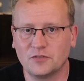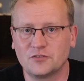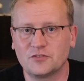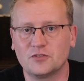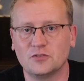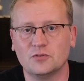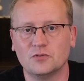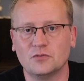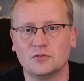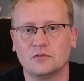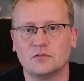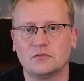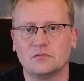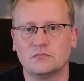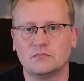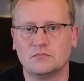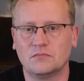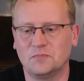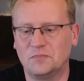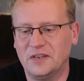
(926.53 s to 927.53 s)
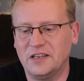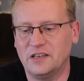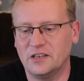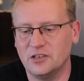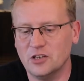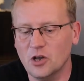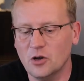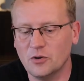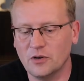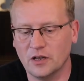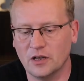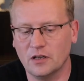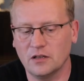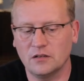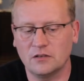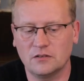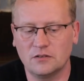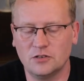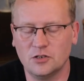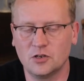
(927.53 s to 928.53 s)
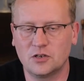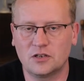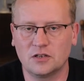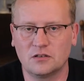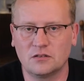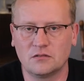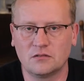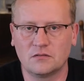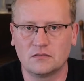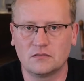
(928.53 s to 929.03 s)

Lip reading: to being a Yoga. You can